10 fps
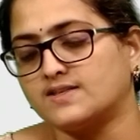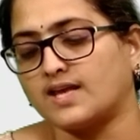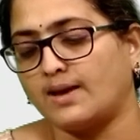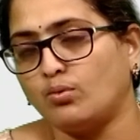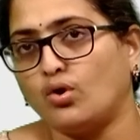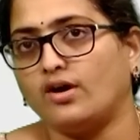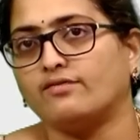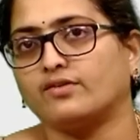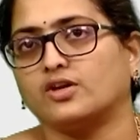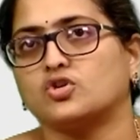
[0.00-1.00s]
above
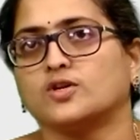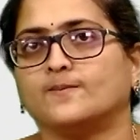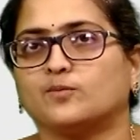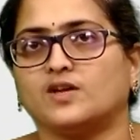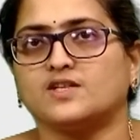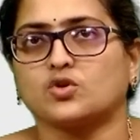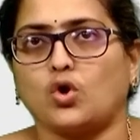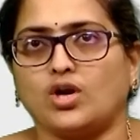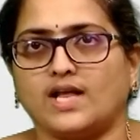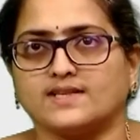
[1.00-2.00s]
FH, it is
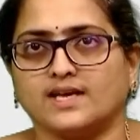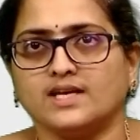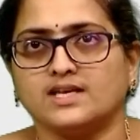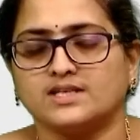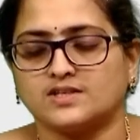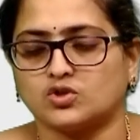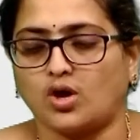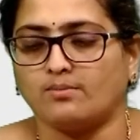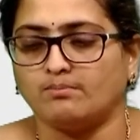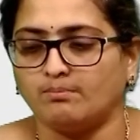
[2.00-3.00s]
called as a
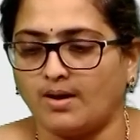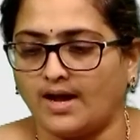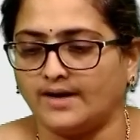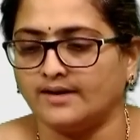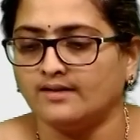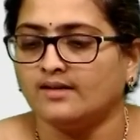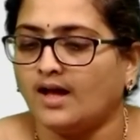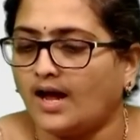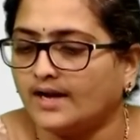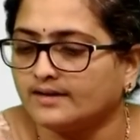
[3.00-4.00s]
stop band.
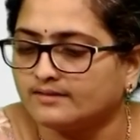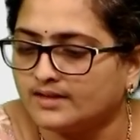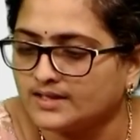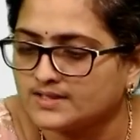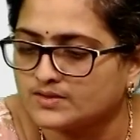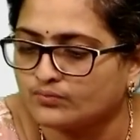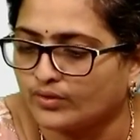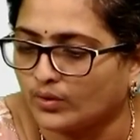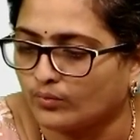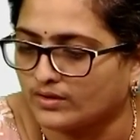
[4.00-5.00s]
And this
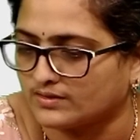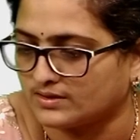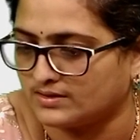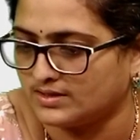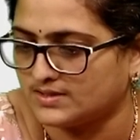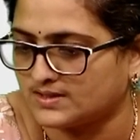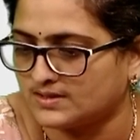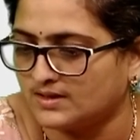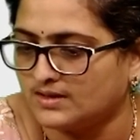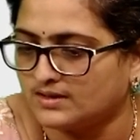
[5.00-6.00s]
frequency, this
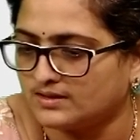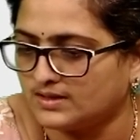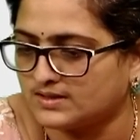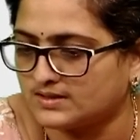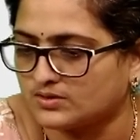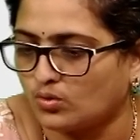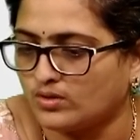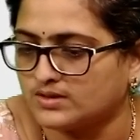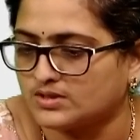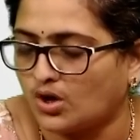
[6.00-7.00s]

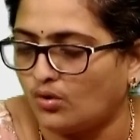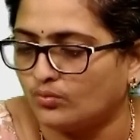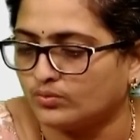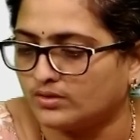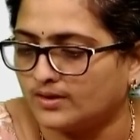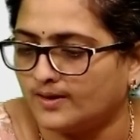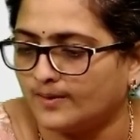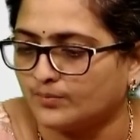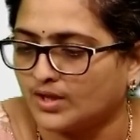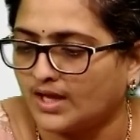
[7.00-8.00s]
rolls down,
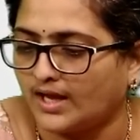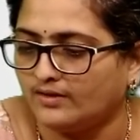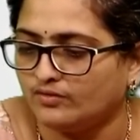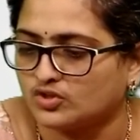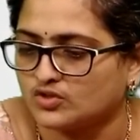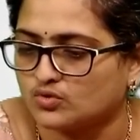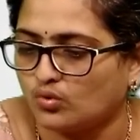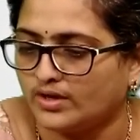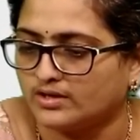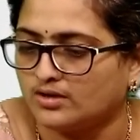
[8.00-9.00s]
the gain which is
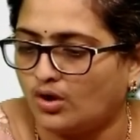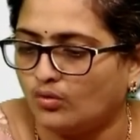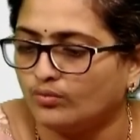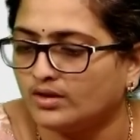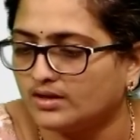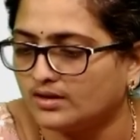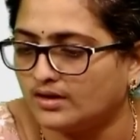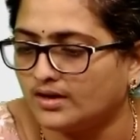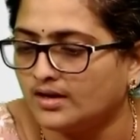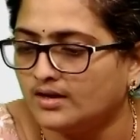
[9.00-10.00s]
rolling down
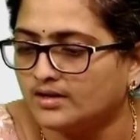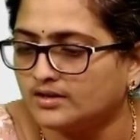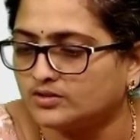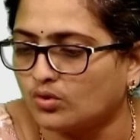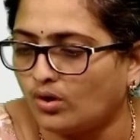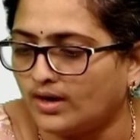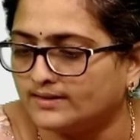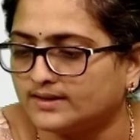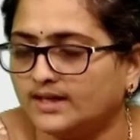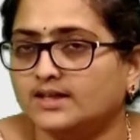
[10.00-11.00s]
here is called
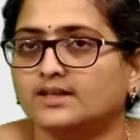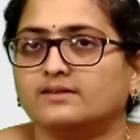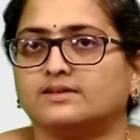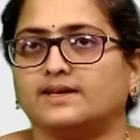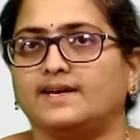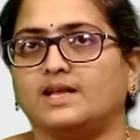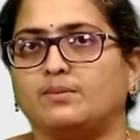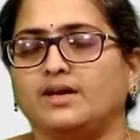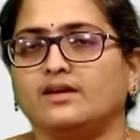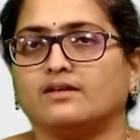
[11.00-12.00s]
as a 3
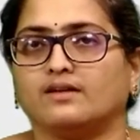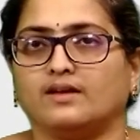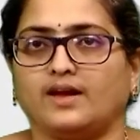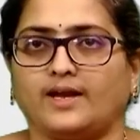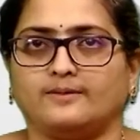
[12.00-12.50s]
dB gain.